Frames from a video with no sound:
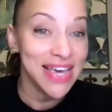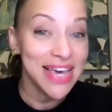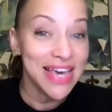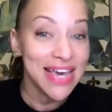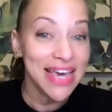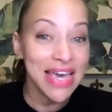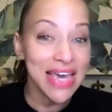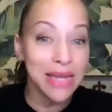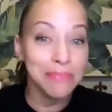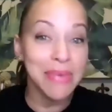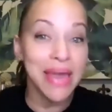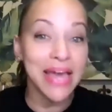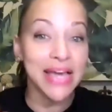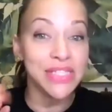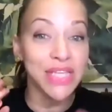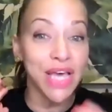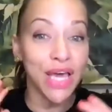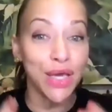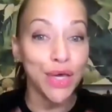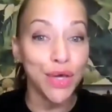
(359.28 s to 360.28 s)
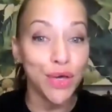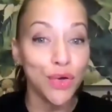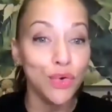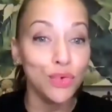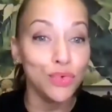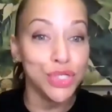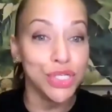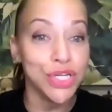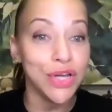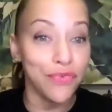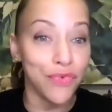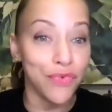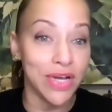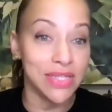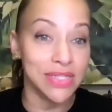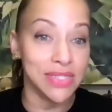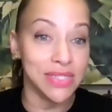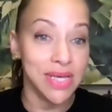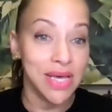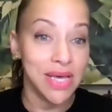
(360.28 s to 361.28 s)
It makes a huge
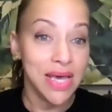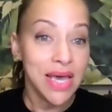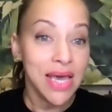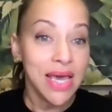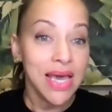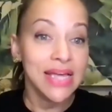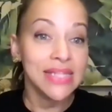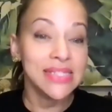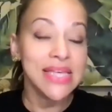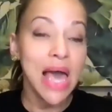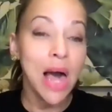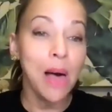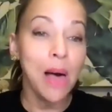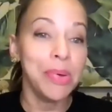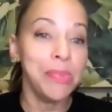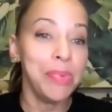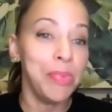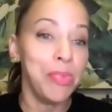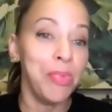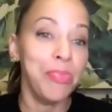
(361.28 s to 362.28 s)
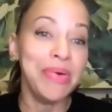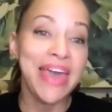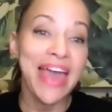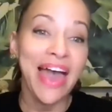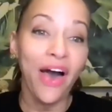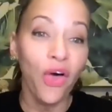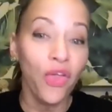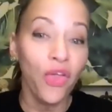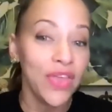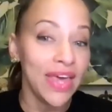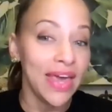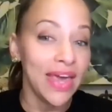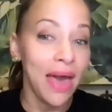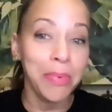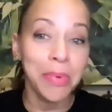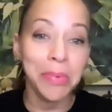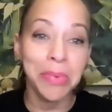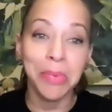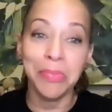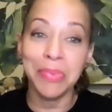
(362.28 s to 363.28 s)
difference. It's helping people be healthy,
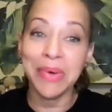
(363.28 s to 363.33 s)
helping people be